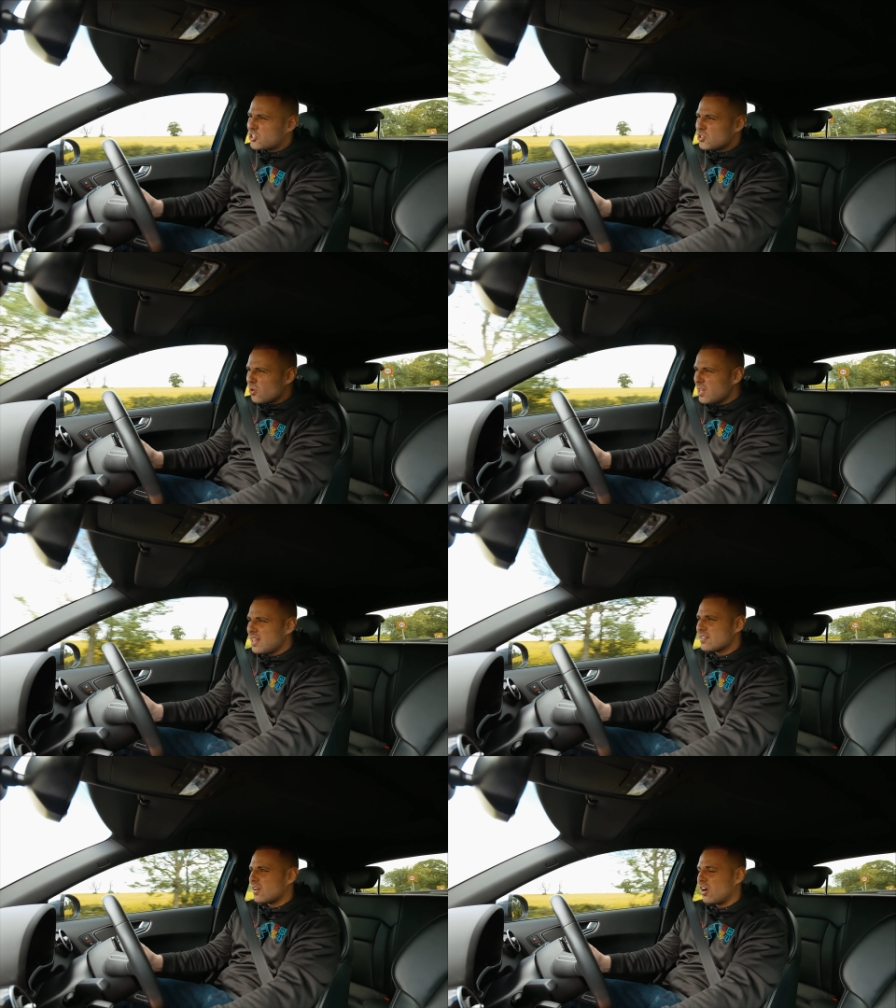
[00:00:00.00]
surely
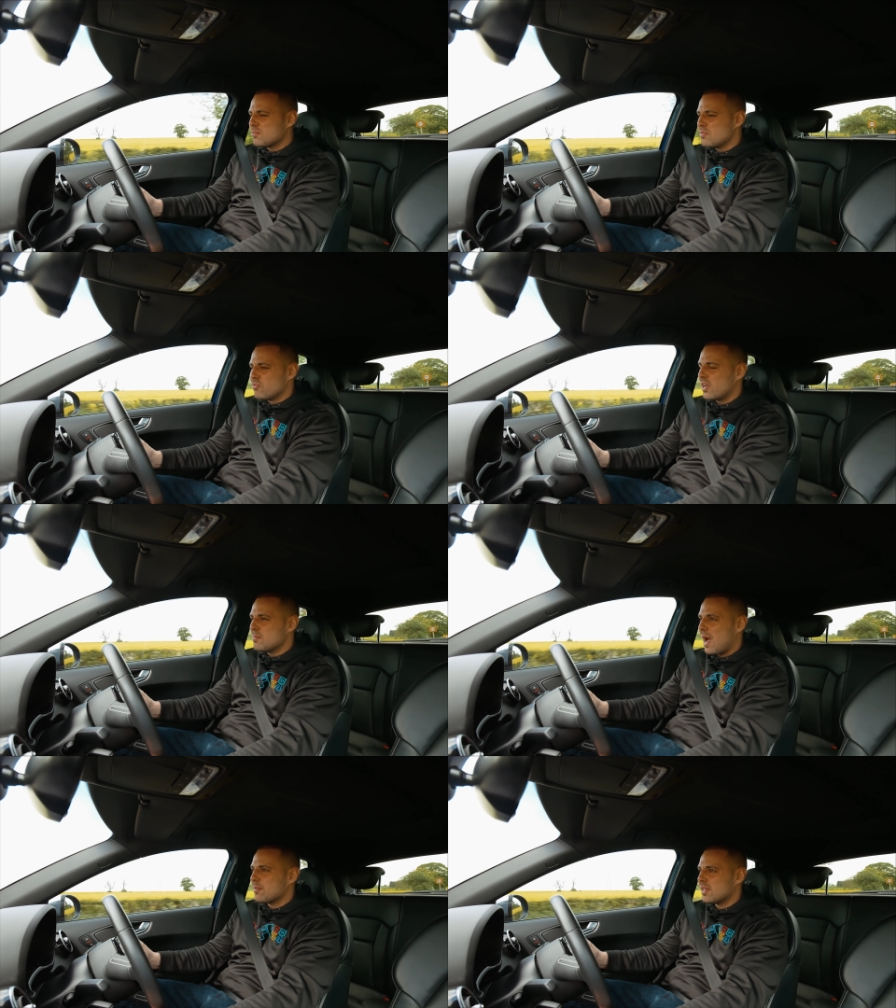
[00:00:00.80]
this car's been
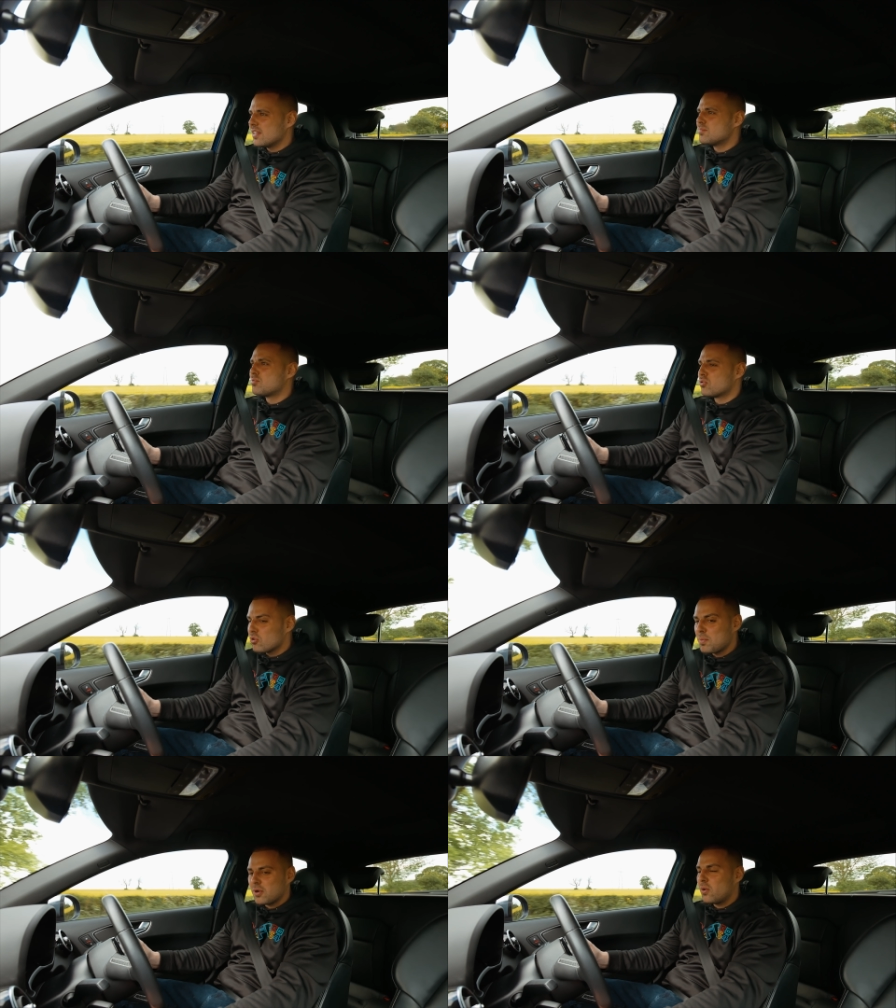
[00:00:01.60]
remapped. It's
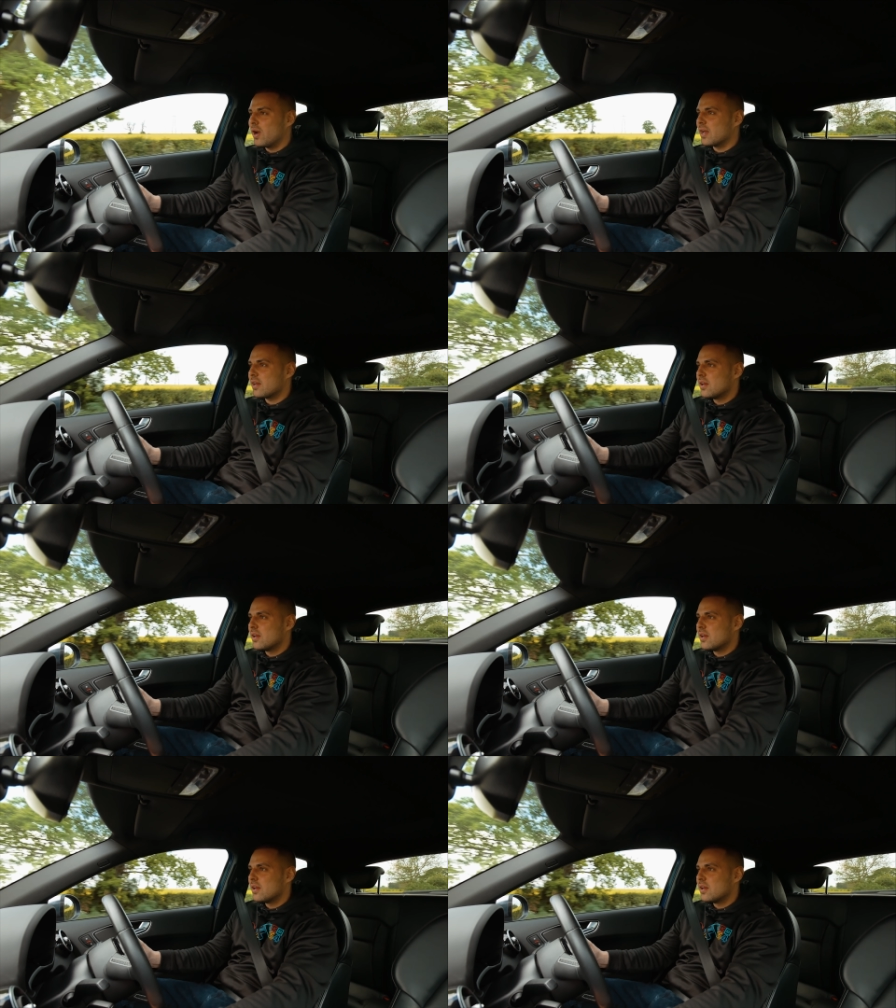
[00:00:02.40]
proper quick.